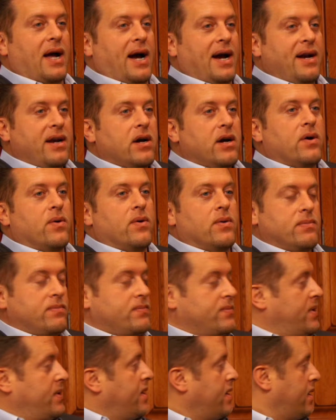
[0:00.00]
I know
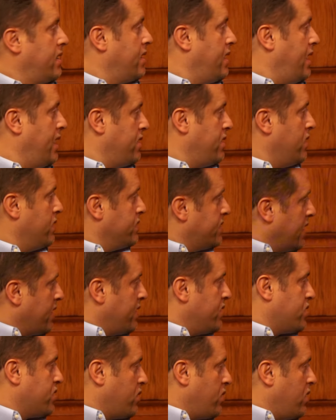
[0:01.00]
and don't take
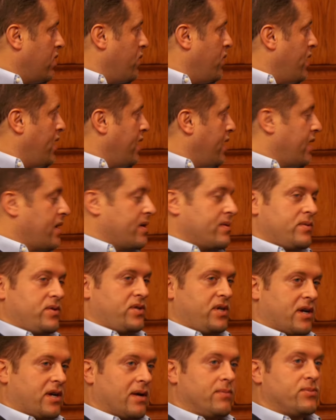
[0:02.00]
this the wrong way,
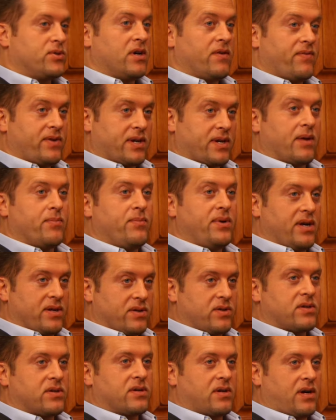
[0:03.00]
she comes off like a
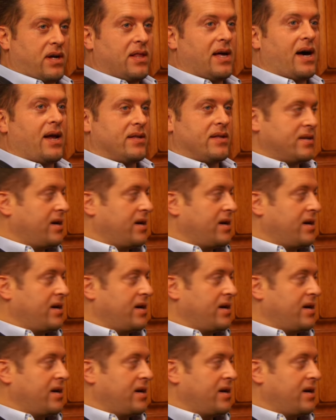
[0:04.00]
bitch a lot of